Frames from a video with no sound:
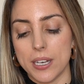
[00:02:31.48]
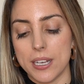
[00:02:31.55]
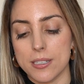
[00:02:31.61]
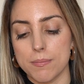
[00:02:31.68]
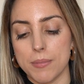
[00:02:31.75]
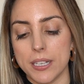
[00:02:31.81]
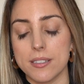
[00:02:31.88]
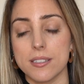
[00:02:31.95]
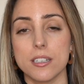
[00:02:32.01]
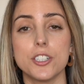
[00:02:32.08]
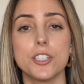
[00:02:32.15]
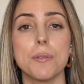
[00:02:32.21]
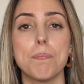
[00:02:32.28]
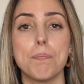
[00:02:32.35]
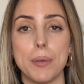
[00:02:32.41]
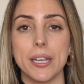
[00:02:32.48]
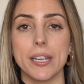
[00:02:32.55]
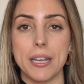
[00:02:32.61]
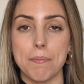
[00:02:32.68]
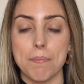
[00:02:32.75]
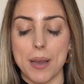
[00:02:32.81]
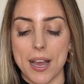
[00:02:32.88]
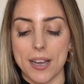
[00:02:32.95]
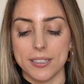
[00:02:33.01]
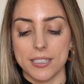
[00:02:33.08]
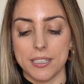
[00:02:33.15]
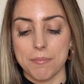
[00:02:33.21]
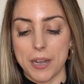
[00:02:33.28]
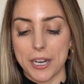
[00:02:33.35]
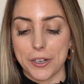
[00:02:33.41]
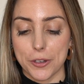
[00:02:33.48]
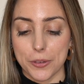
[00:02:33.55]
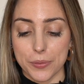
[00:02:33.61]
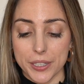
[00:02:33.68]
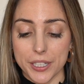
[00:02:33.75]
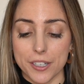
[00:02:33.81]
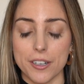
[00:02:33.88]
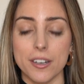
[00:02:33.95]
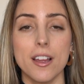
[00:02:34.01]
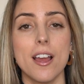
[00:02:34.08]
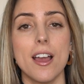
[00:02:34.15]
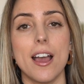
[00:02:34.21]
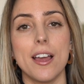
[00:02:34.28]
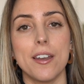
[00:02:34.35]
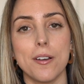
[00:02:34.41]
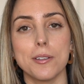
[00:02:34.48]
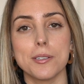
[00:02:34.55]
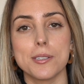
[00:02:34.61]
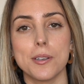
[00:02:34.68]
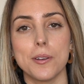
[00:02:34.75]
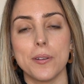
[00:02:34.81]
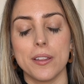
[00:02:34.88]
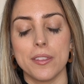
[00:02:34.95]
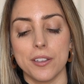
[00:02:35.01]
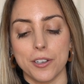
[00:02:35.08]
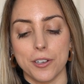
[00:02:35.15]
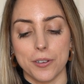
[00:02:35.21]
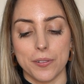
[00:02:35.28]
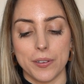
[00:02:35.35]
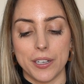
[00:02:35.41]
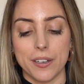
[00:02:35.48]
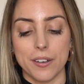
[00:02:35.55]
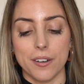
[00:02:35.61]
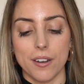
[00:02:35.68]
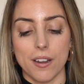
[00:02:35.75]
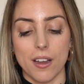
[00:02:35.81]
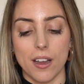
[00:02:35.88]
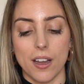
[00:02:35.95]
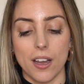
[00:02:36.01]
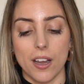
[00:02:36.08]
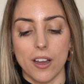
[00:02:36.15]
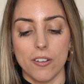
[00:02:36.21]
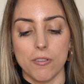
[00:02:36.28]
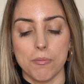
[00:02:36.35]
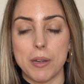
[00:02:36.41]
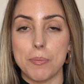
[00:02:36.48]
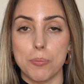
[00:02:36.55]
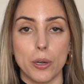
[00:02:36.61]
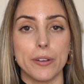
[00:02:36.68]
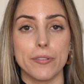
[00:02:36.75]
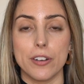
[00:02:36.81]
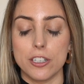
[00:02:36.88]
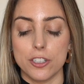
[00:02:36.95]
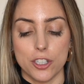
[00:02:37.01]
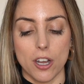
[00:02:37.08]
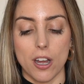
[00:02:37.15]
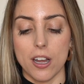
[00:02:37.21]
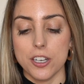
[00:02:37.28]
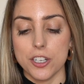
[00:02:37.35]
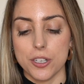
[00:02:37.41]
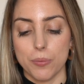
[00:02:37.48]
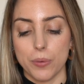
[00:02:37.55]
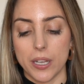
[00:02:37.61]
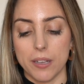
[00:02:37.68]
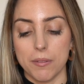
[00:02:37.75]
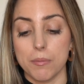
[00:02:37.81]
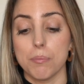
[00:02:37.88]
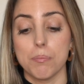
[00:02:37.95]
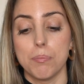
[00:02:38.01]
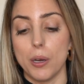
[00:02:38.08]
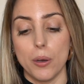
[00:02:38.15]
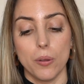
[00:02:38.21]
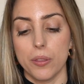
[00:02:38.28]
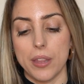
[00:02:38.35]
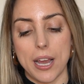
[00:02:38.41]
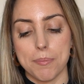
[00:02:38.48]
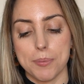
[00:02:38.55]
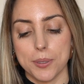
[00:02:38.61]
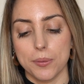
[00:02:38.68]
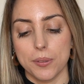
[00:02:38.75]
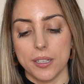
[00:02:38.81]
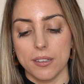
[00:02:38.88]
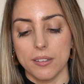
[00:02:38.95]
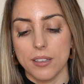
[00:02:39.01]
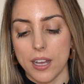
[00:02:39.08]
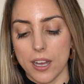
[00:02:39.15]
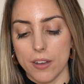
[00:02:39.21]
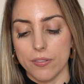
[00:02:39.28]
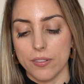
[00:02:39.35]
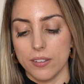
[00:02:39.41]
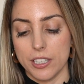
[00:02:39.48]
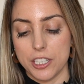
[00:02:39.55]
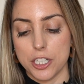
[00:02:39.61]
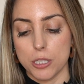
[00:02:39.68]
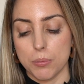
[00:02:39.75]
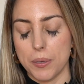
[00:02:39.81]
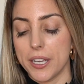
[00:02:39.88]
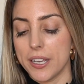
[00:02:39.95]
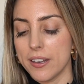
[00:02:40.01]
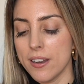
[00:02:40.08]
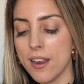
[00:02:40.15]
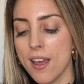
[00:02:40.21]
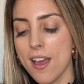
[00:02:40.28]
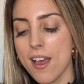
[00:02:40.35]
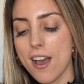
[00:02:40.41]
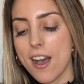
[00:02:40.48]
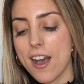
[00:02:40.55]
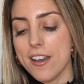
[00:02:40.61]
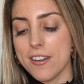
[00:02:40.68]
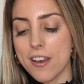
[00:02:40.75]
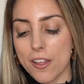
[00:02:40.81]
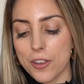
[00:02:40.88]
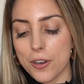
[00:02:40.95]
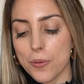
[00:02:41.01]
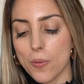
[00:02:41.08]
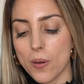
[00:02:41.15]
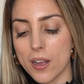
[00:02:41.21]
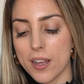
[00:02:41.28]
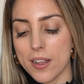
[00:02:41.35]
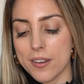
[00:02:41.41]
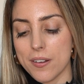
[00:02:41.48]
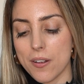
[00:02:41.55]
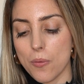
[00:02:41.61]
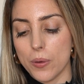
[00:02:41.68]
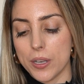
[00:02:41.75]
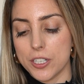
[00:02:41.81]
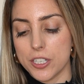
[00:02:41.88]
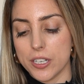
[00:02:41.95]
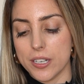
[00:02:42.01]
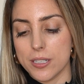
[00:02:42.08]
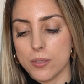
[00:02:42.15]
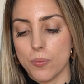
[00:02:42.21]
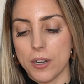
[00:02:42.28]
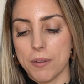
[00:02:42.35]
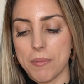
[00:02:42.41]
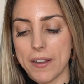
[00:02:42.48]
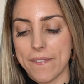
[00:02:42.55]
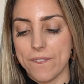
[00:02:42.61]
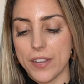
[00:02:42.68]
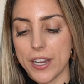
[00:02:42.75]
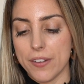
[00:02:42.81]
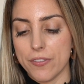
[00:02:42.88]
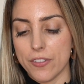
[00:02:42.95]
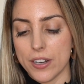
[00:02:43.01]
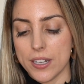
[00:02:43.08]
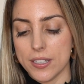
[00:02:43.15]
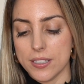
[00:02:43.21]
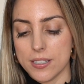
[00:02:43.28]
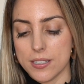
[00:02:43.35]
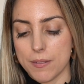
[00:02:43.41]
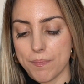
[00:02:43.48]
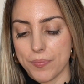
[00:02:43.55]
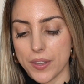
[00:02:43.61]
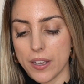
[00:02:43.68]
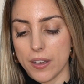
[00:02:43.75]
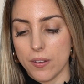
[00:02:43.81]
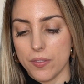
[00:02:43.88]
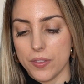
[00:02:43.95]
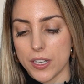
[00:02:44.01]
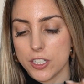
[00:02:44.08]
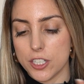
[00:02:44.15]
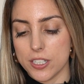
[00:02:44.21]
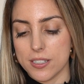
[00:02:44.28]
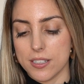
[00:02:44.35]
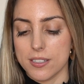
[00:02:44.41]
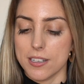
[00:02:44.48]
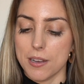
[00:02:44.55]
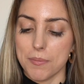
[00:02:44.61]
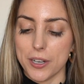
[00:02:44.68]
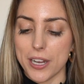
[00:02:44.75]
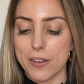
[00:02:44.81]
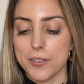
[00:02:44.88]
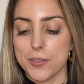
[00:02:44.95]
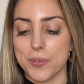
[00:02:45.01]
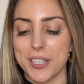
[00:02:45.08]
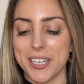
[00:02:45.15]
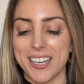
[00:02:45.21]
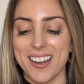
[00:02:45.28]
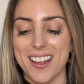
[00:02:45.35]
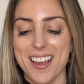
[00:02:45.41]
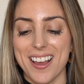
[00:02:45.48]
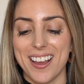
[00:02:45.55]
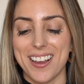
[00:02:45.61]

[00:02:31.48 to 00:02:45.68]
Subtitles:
one has made such a big impact in my career and also in the career of my boyfriend, Josh. We both absolutely love Lynchpin. Another one, which is one of my favorites, oh, that's just the summary I was reading,